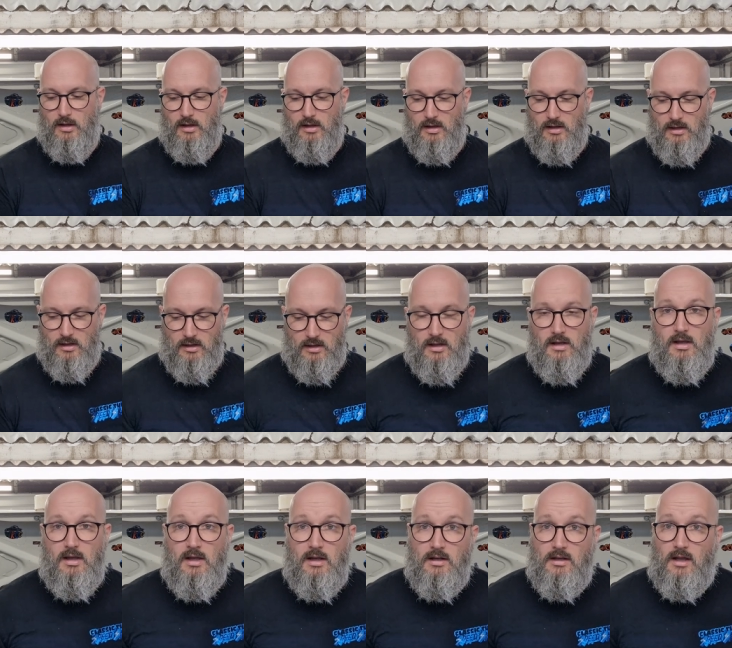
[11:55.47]

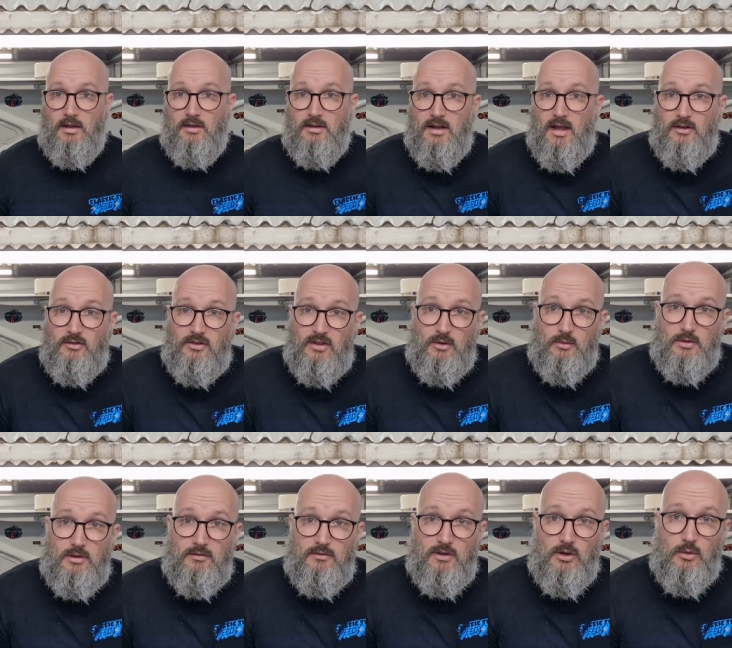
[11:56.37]
Now the next thing
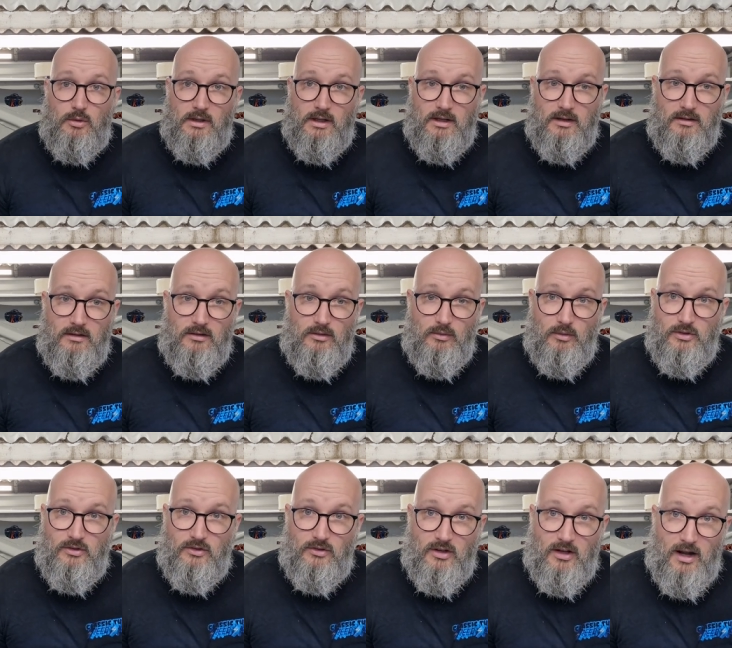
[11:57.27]
with the fueling,
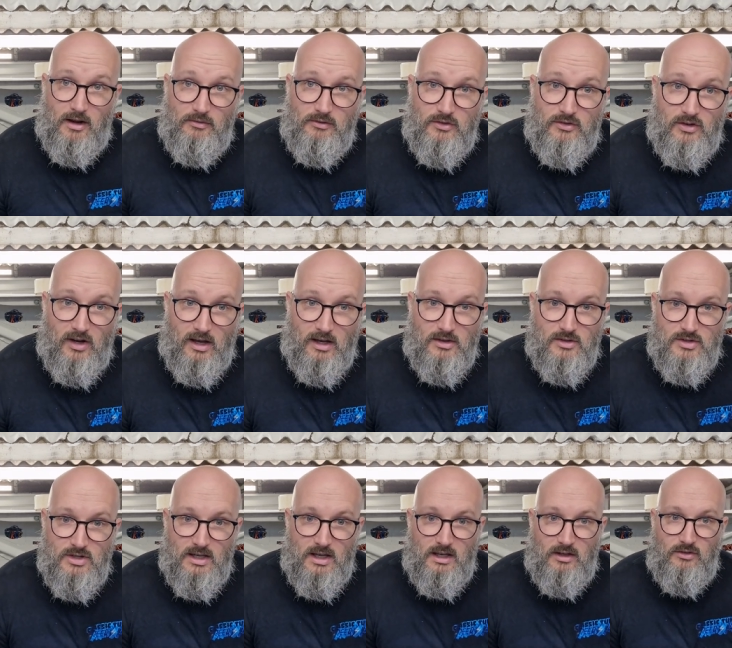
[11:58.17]
which is going to have to
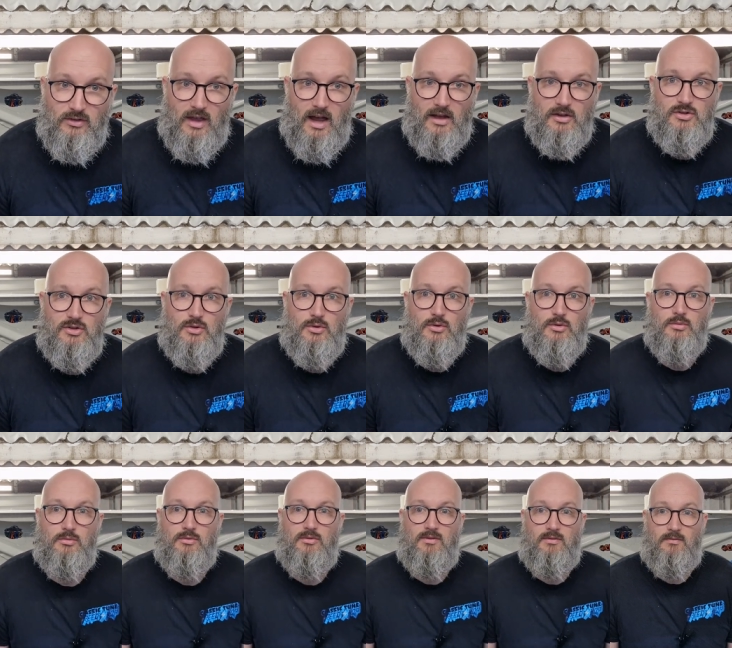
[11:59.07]
change, is the
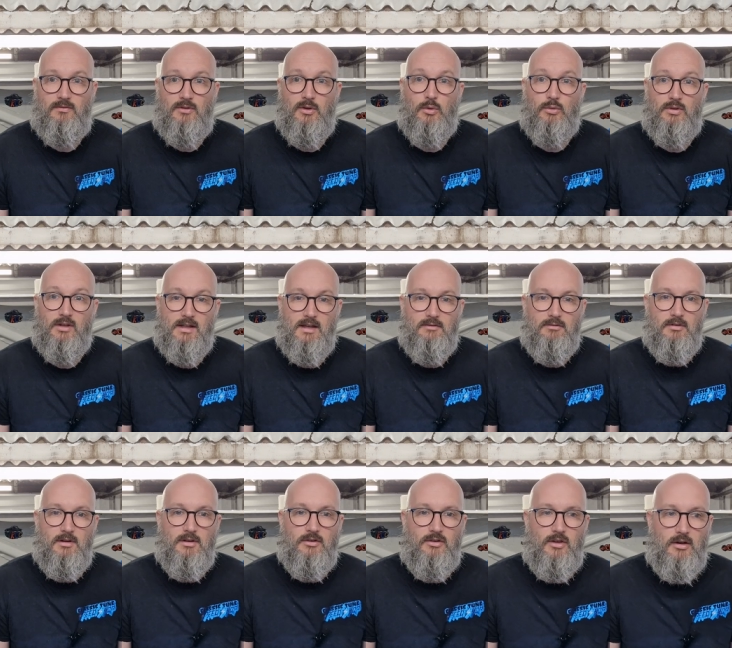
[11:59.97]
actual fuel
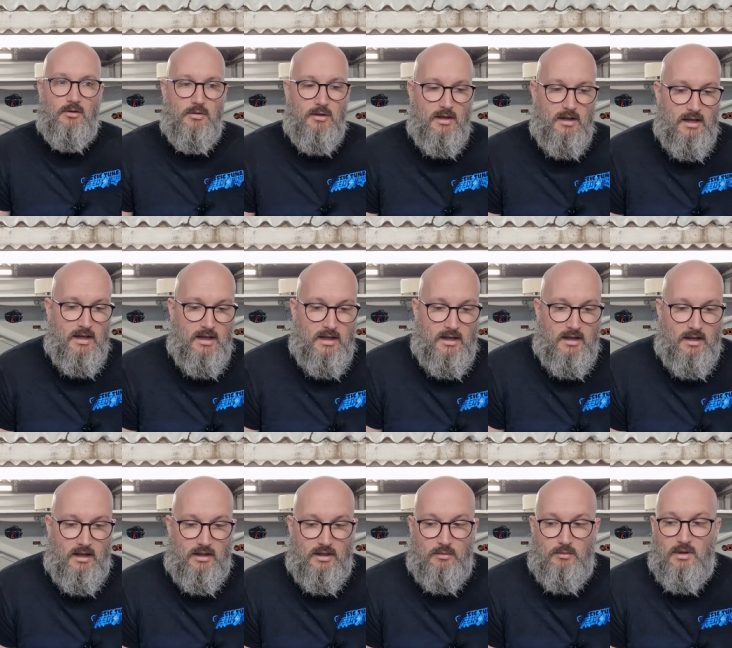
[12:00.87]
delivery. So
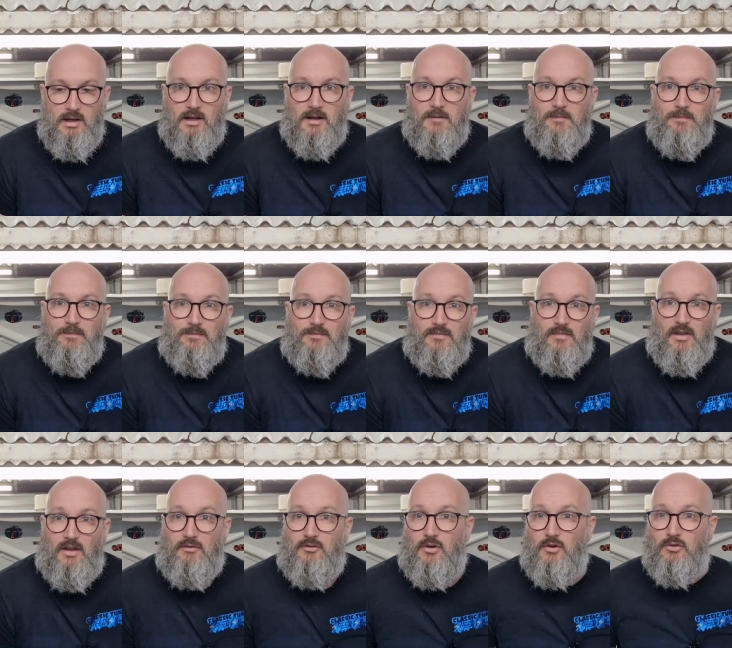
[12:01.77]
at the minute,
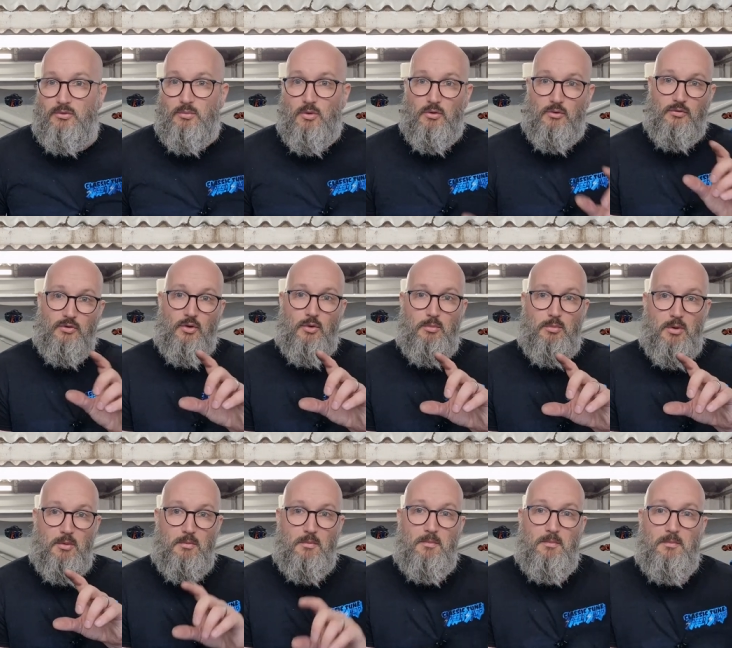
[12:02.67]
I've got a small fuel
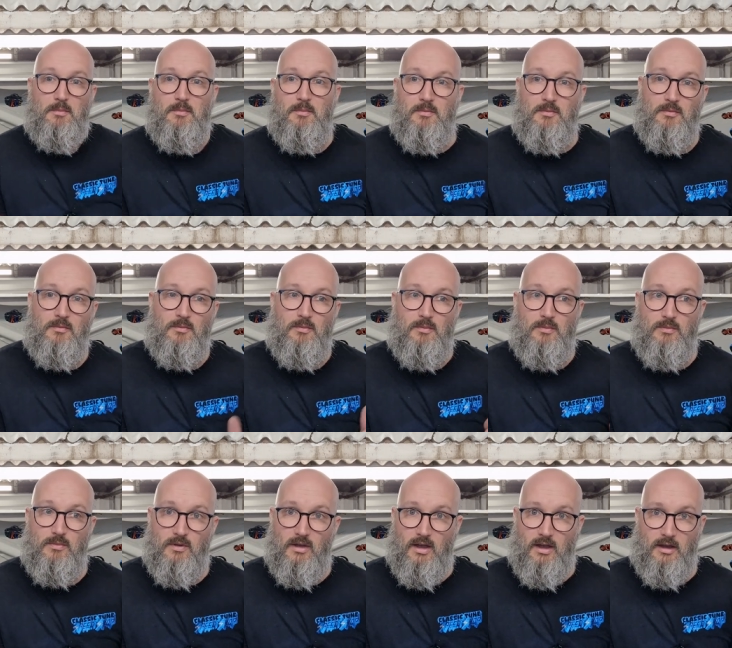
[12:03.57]
pump
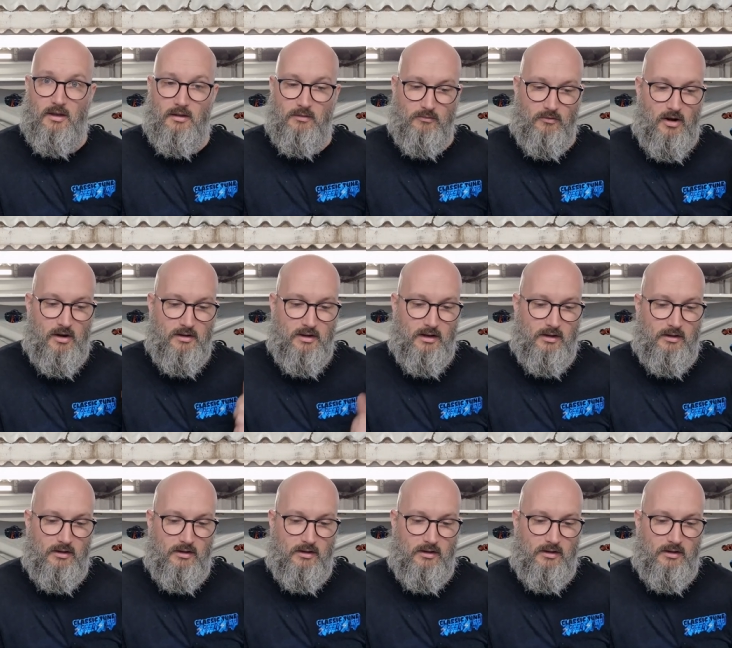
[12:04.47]
uh, right